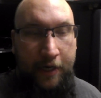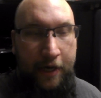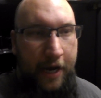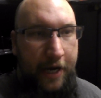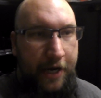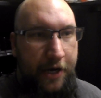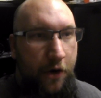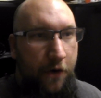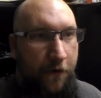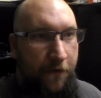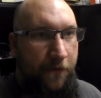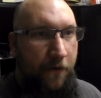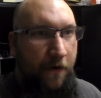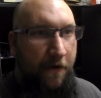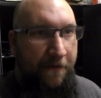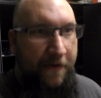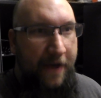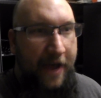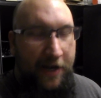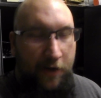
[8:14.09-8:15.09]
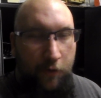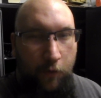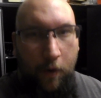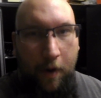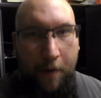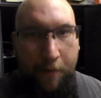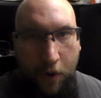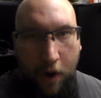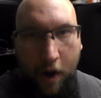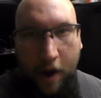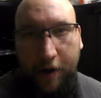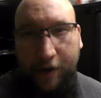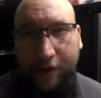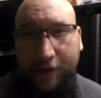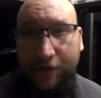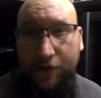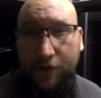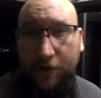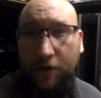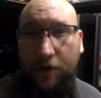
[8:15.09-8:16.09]
I know for a fact what product
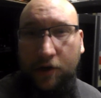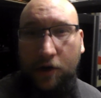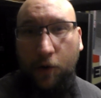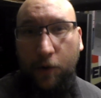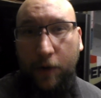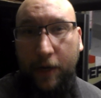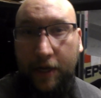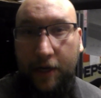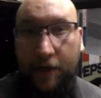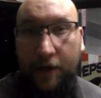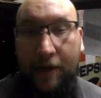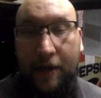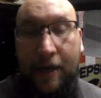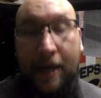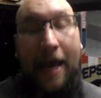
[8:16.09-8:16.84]
is going to go in,